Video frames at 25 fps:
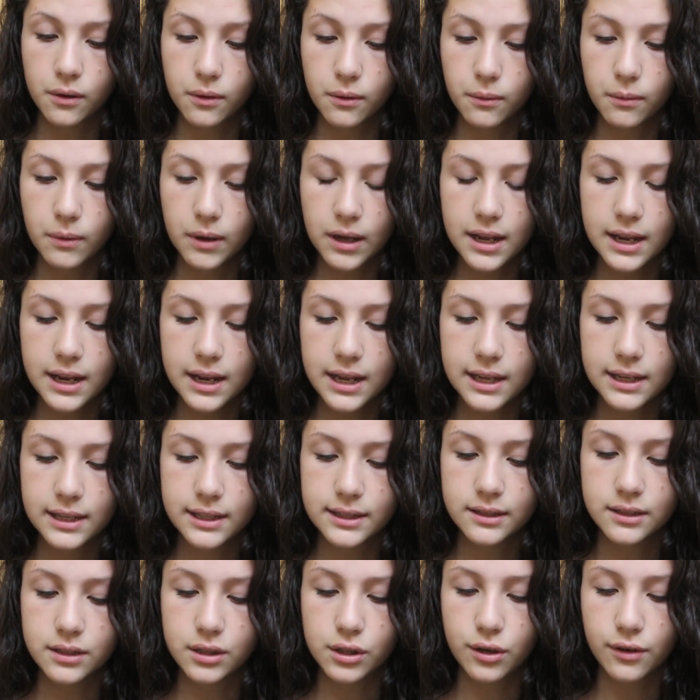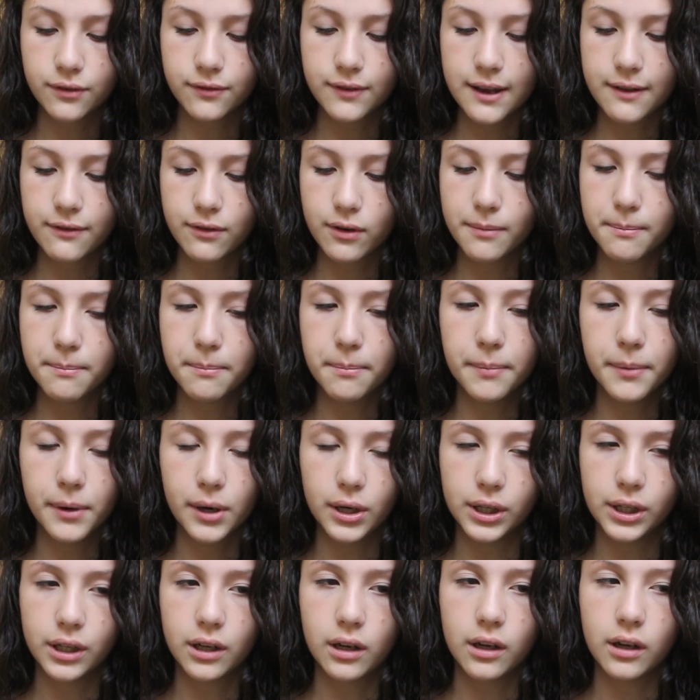What is your favorite
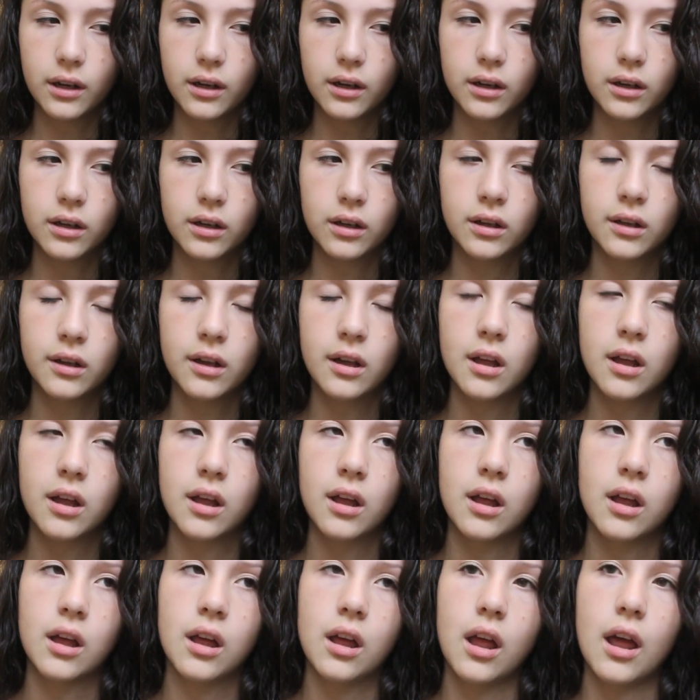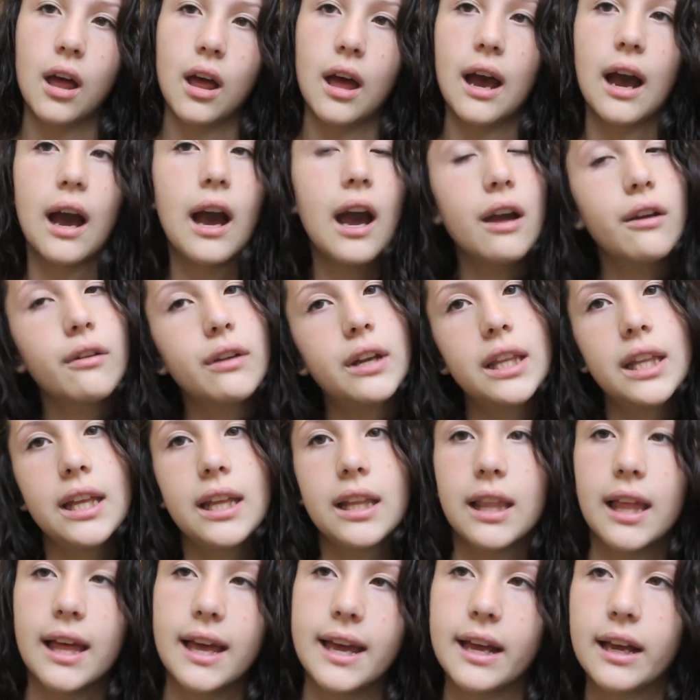book? I
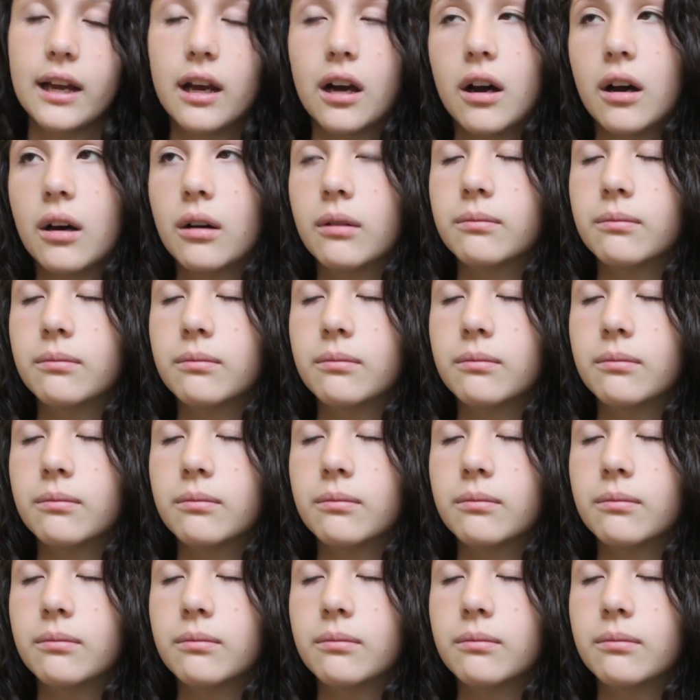really like.